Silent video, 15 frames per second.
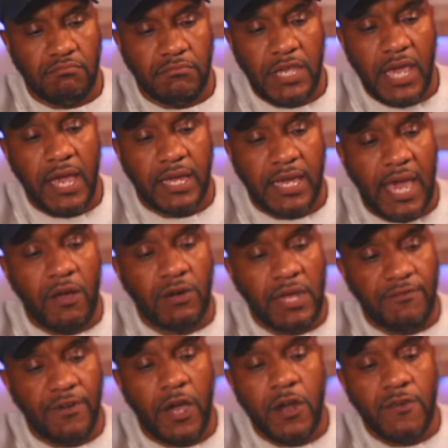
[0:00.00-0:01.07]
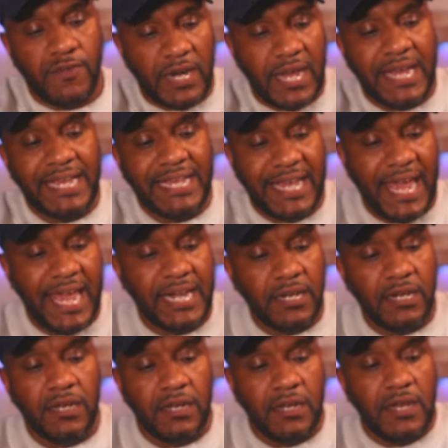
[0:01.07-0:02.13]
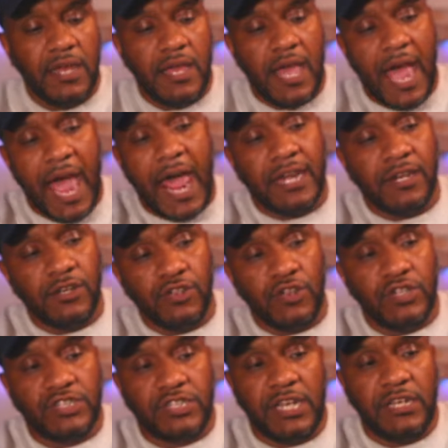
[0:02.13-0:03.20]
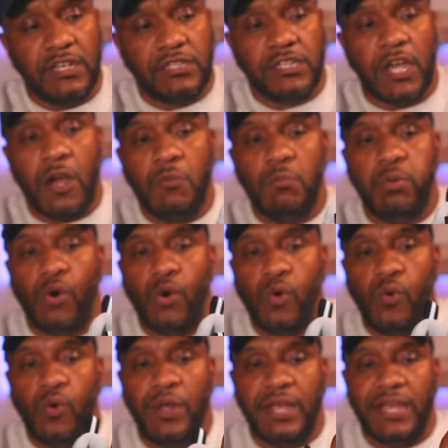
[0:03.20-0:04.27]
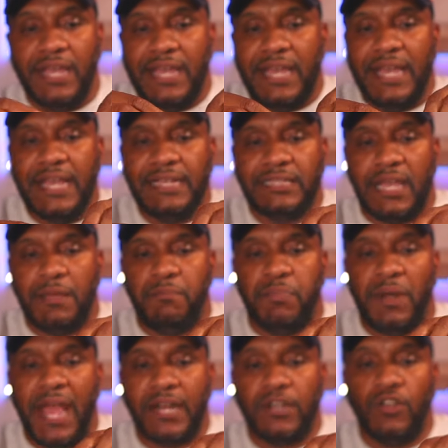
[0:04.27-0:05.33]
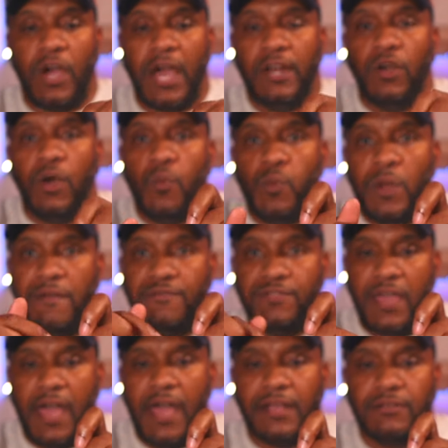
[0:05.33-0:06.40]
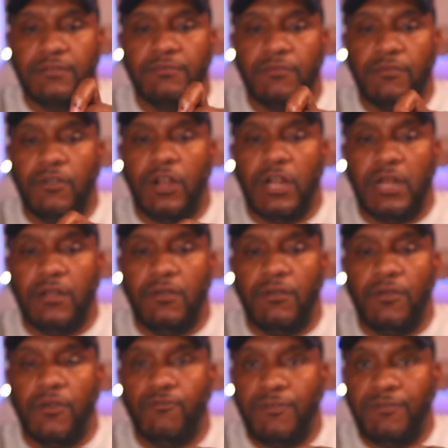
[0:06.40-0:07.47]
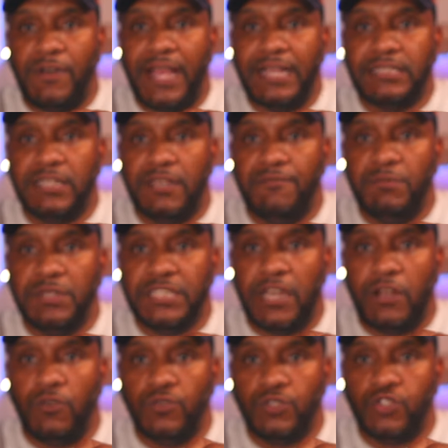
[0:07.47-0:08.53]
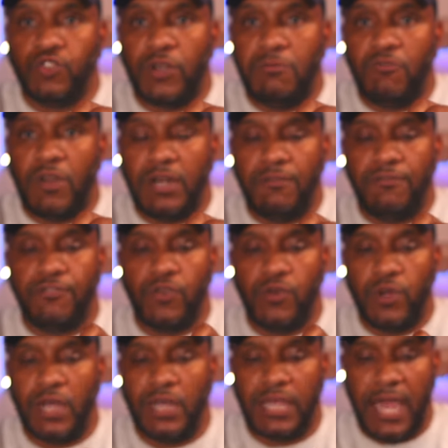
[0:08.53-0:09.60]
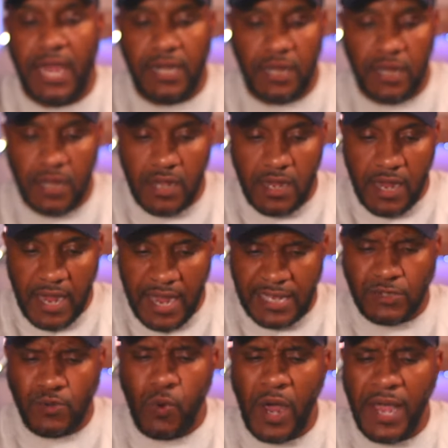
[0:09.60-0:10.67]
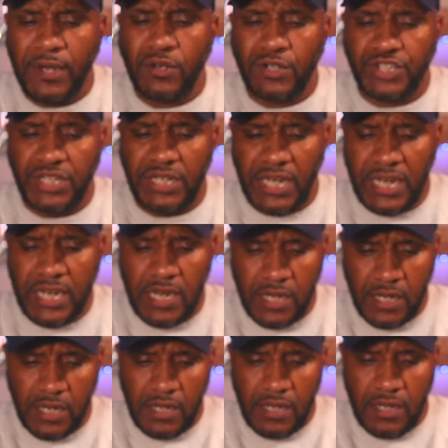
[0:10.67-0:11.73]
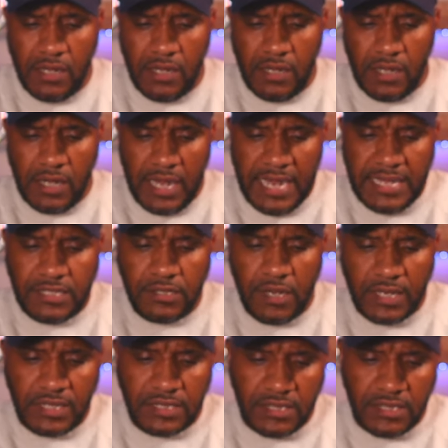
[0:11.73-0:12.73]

yeah cow leather overlay again and you can see the tongue pull is a black nylon with that reflective material strip running through it again it's quite cushiony inside the